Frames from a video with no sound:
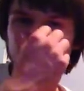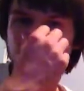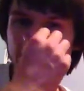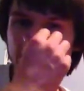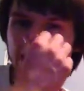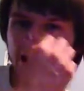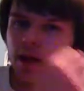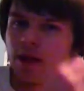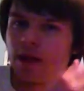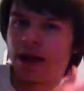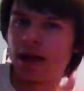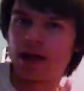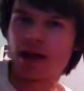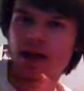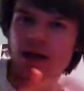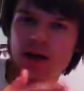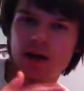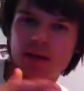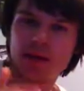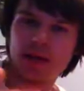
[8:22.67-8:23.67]
They had a
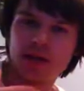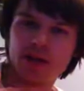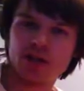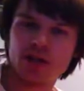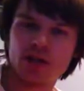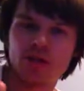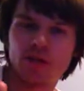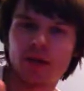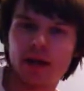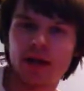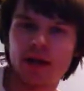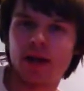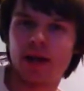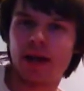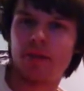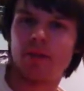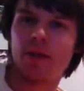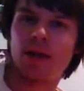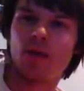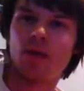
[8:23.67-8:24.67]
combination of Pacquiao
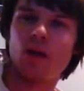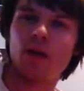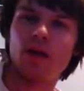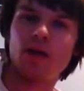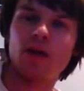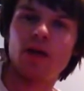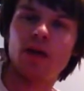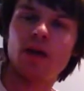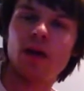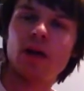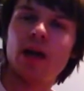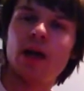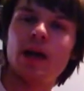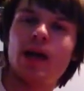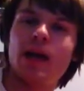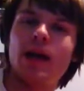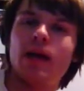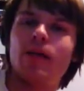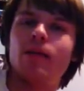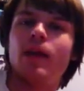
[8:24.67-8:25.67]
and Mayweather
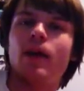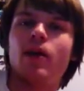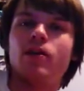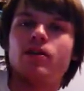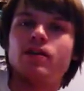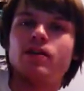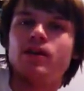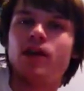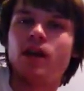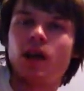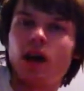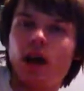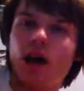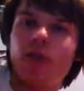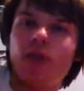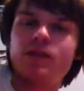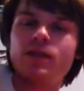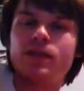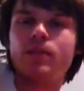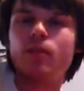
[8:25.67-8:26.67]
in theirs.
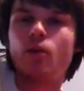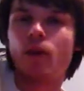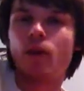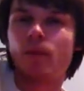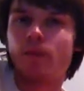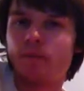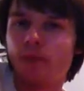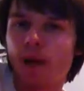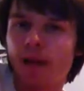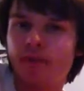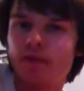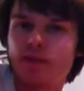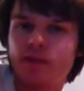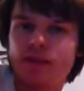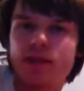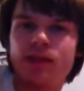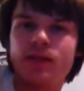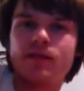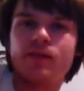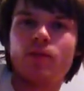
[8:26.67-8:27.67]
Obviously, more
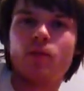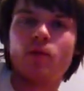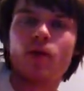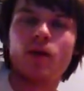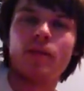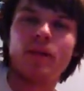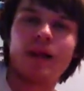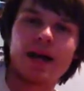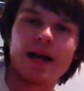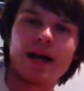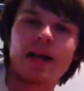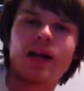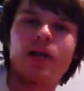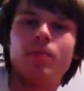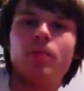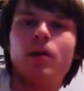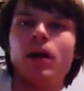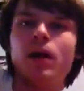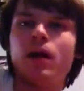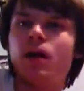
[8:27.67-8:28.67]
emphasis on
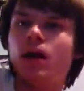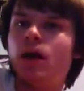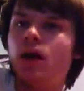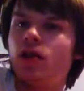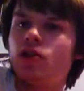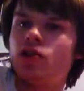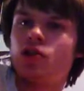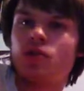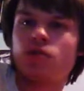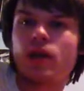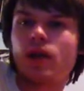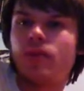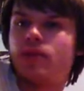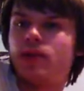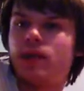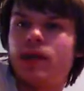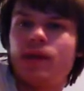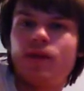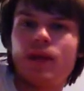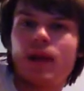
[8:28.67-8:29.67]
Pacquiao, but Showtime
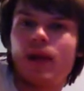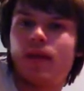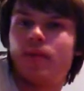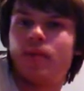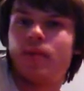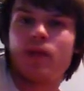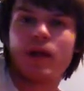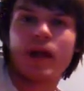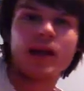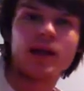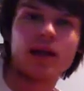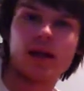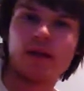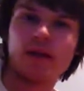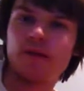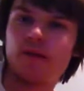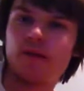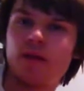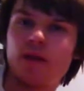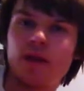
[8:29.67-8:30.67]
didn't even put any
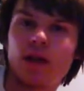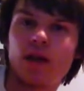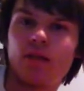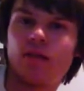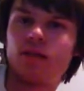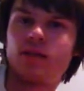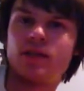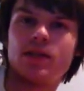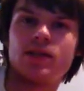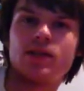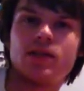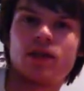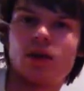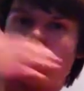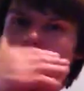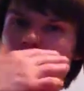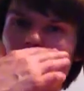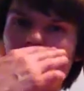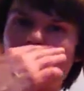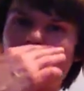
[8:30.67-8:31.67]
emphasis
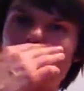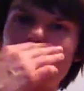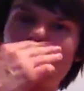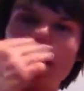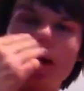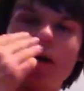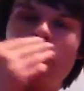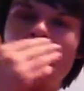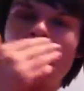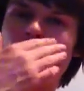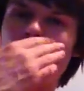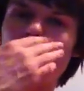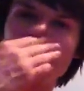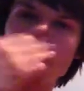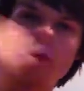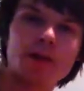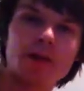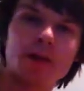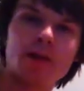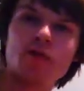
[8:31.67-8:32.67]
on Pacquiao. You
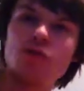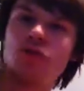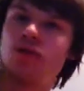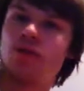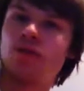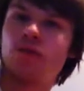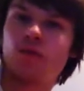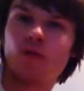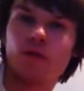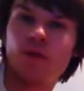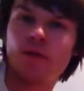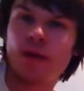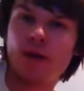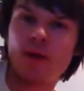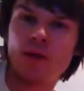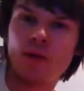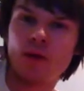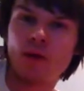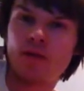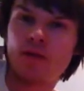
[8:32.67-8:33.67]
would think it was just Floyd
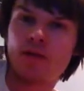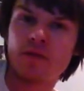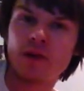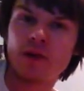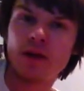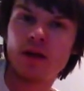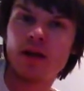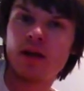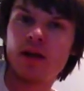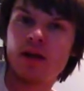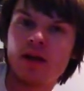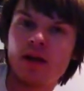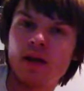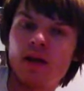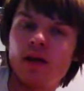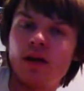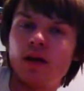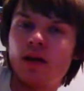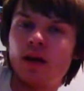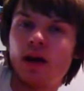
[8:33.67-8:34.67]
Mayweather fighting
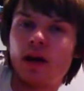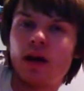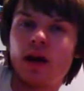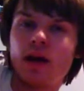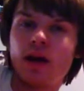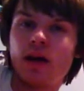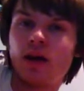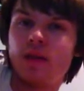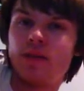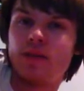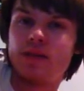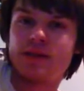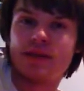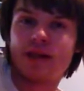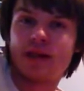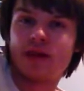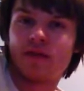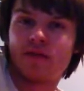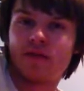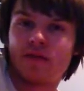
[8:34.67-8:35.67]

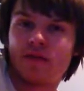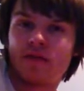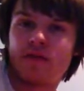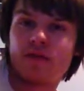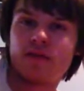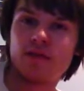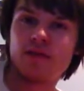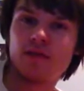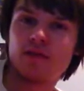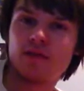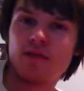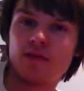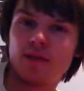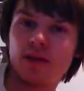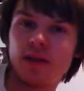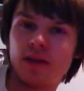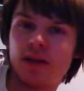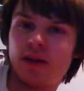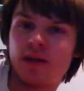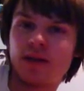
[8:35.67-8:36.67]
himself,
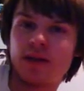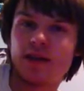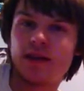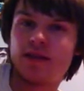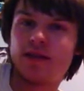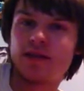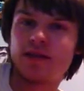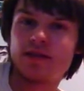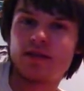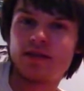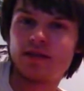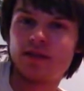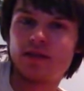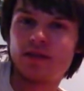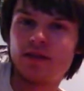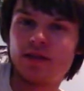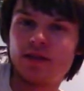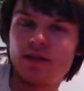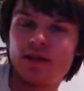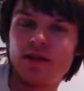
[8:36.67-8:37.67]
really, because
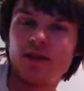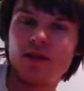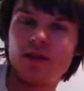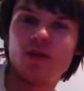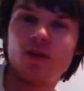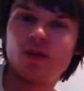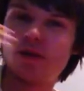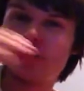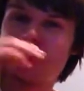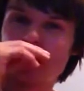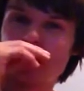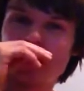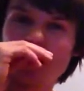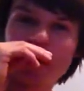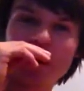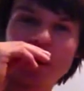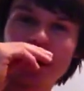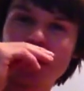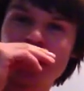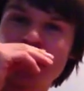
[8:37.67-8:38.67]
they
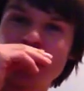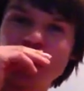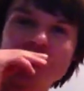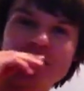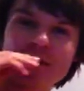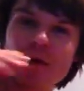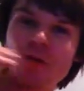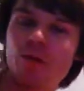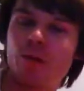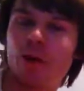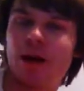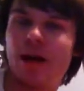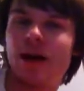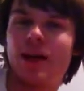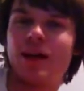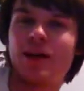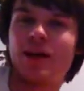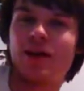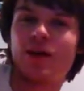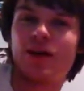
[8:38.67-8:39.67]
didn't even show
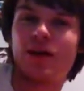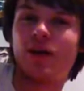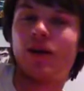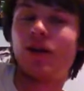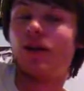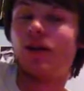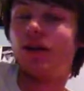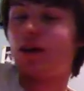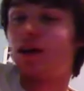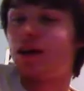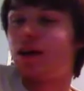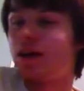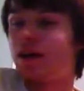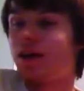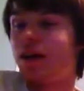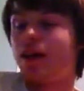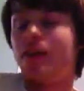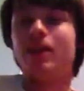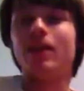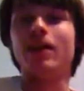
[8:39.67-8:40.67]
Pacquiao at all
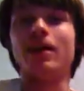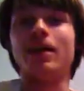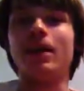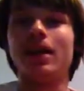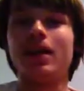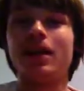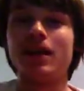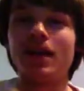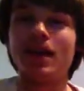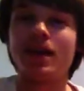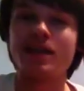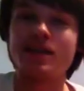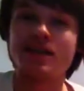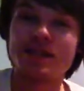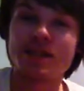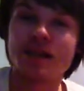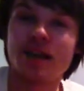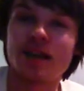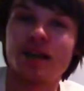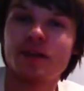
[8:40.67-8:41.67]
in the
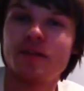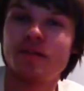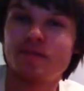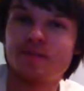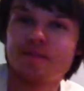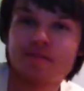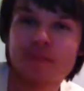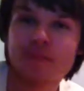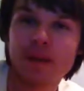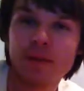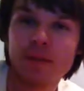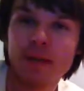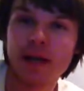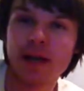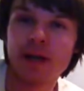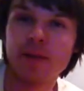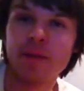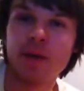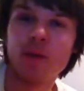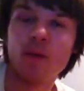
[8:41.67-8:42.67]
inside
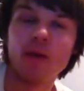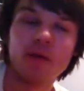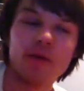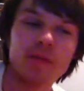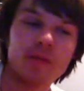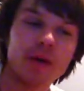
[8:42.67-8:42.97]
Pacquiao Mayweather.